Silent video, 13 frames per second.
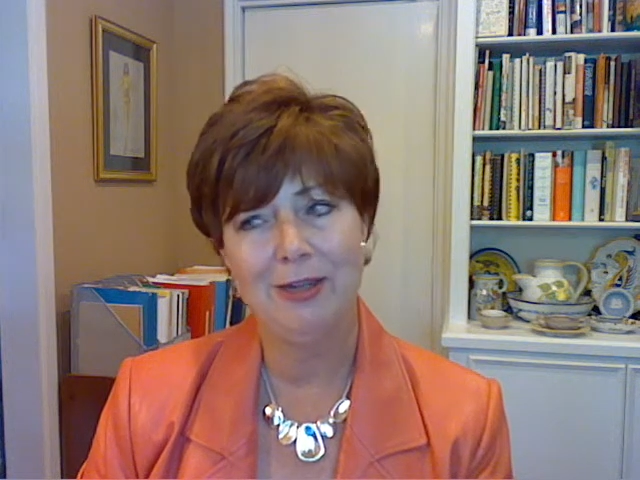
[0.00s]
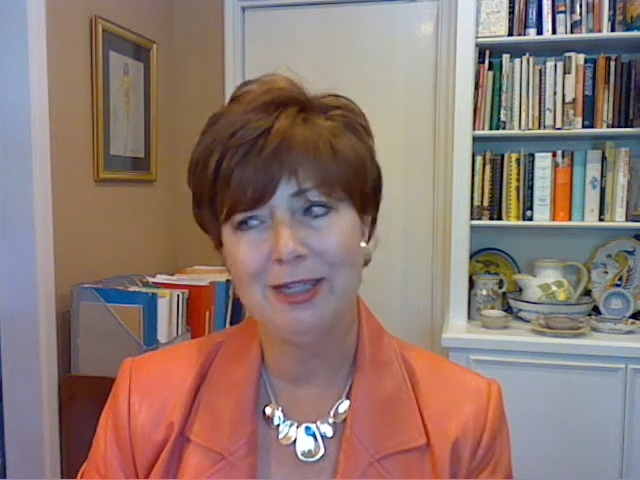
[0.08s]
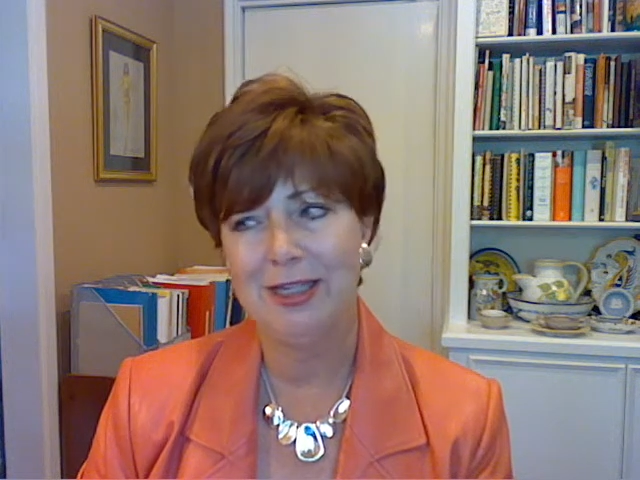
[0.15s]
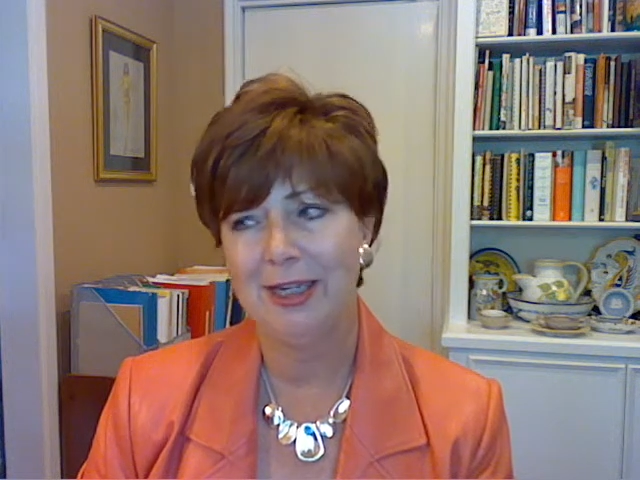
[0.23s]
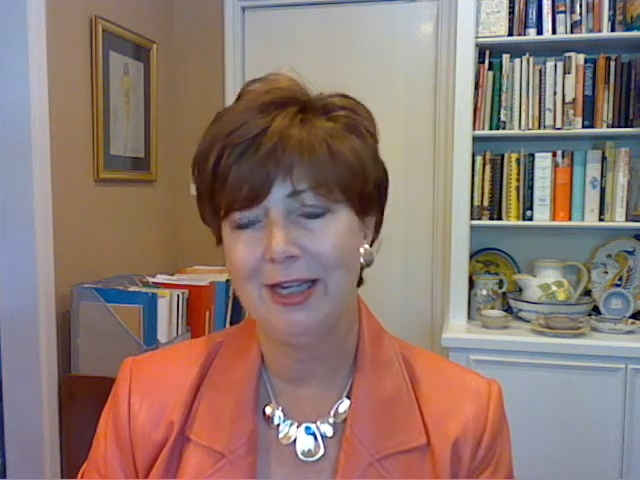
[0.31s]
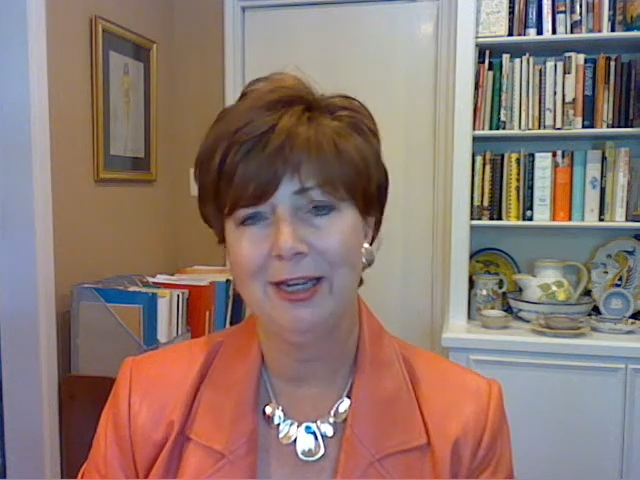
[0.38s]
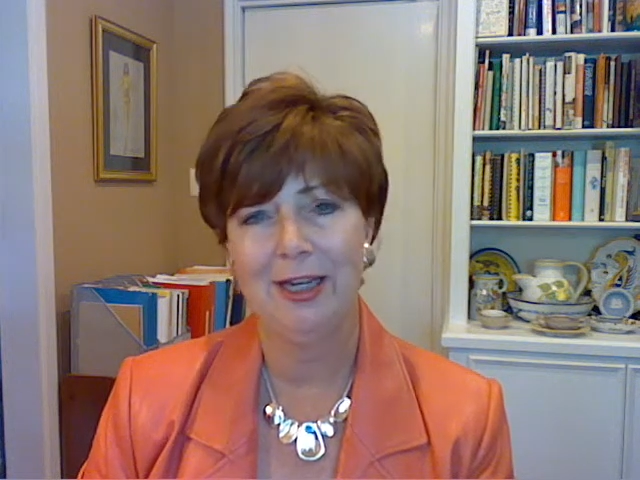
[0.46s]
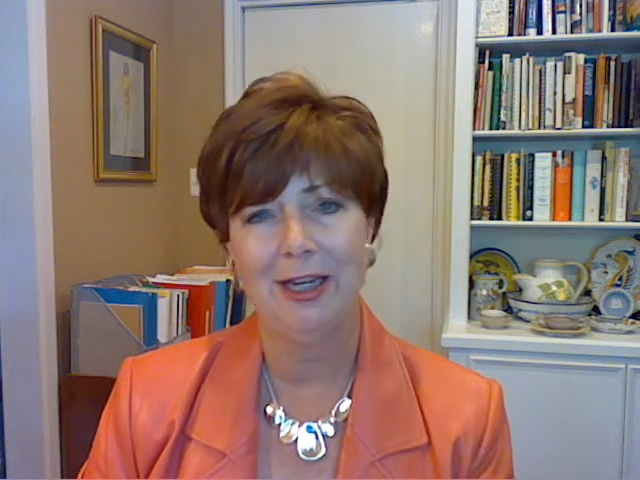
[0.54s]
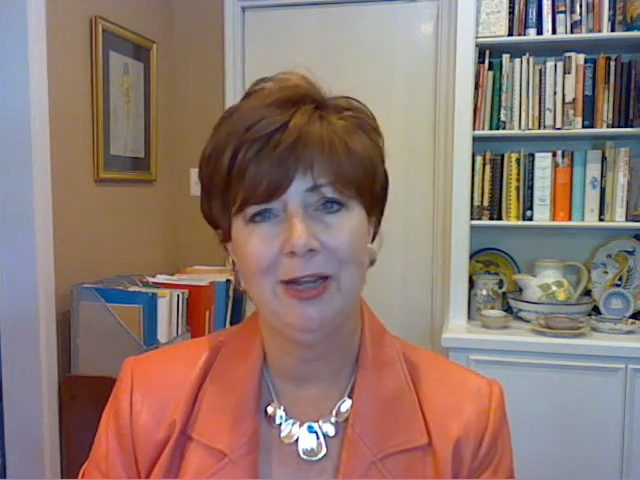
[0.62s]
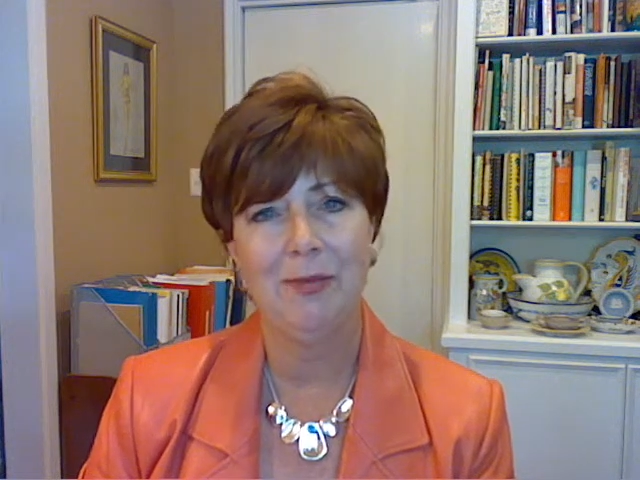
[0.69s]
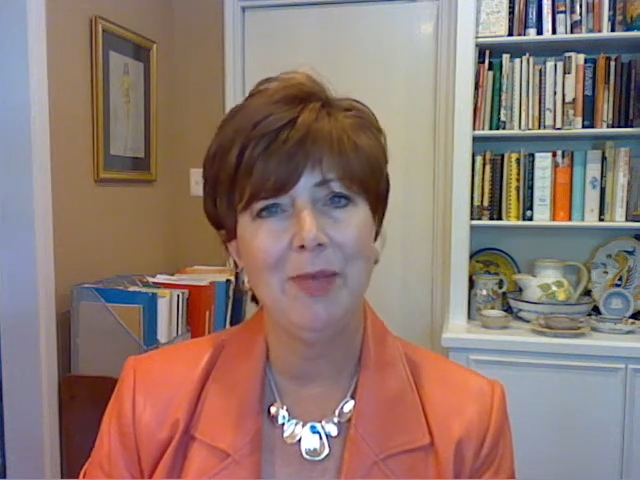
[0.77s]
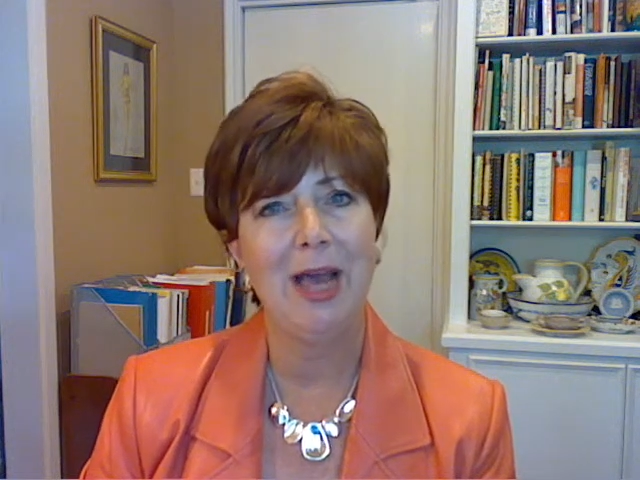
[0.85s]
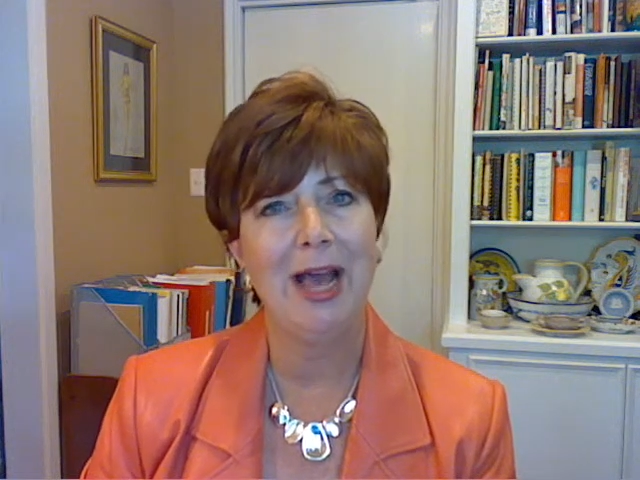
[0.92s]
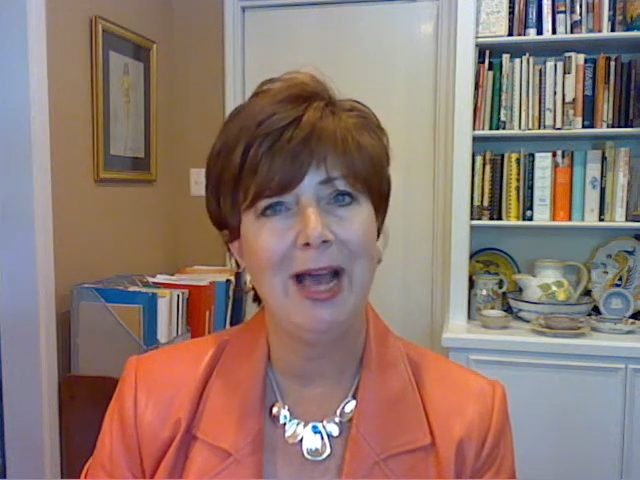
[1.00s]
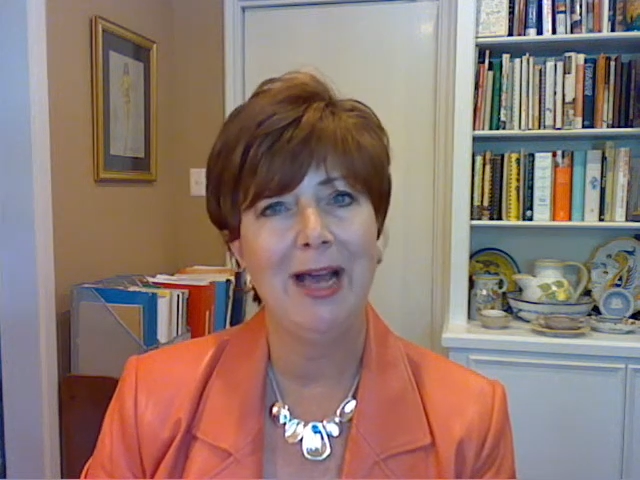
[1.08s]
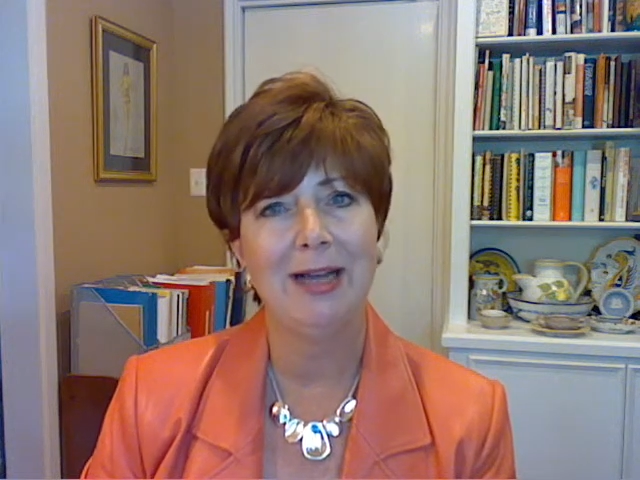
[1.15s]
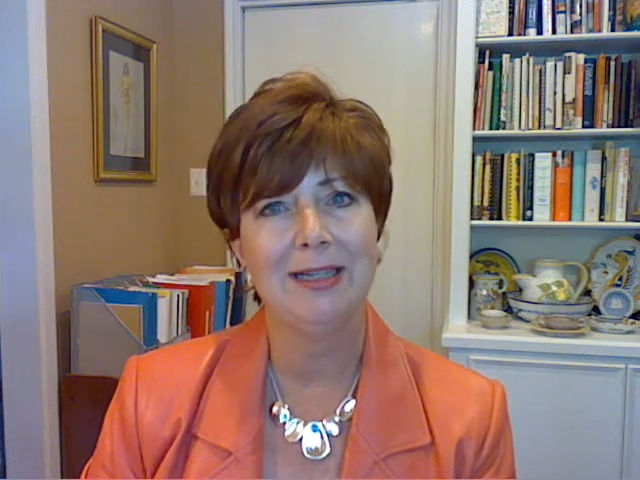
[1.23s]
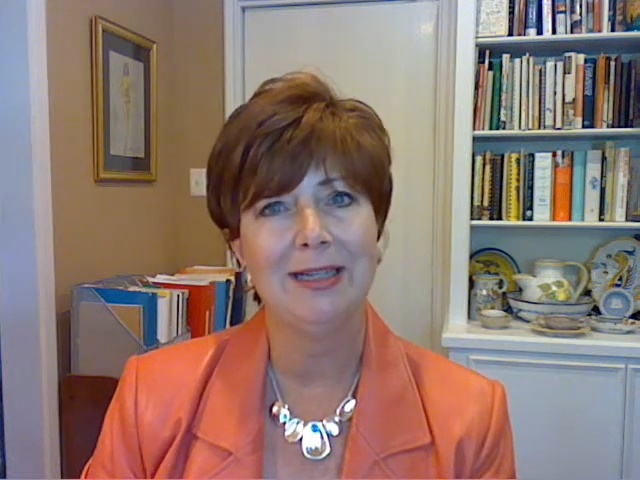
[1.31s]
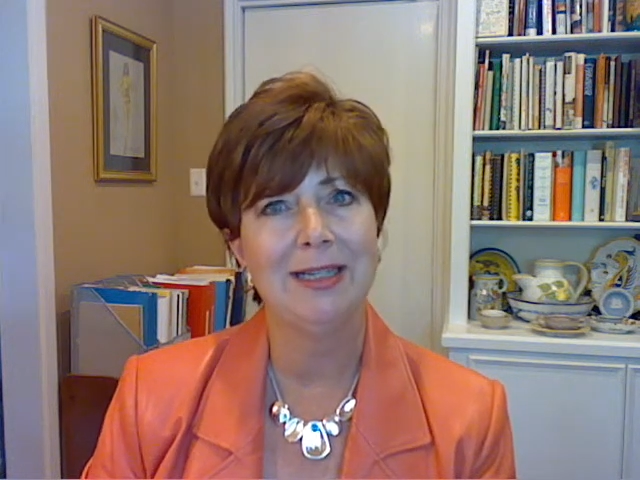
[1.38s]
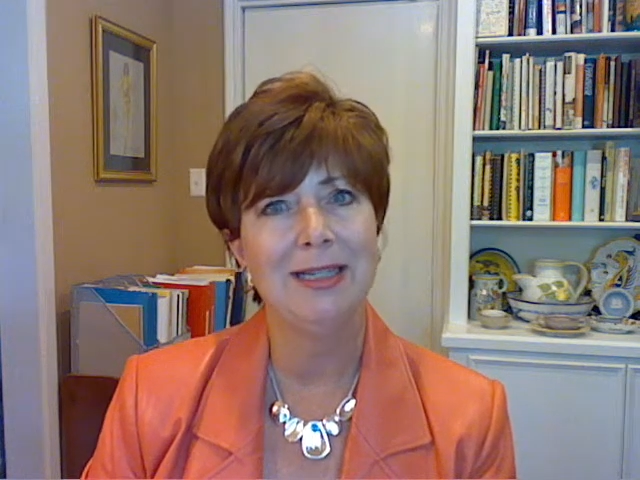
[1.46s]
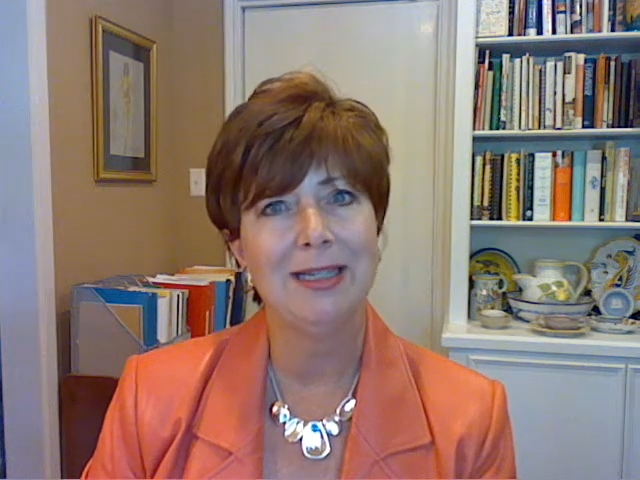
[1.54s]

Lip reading: Is it going to impact in